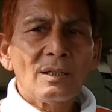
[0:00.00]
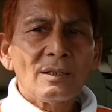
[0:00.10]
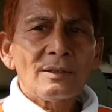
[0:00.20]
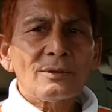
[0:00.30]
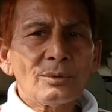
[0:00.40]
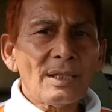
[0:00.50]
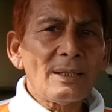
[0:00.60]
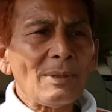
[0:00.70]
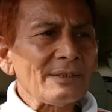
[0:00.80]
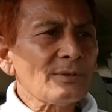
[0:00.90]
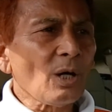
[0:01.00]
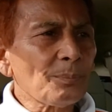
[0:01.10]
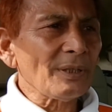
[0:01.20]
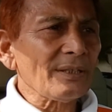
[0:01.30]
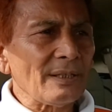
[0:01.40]
Today my topic
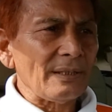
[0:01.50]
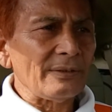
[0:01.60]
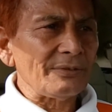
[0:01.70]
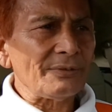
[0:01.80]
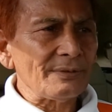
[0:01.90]
is,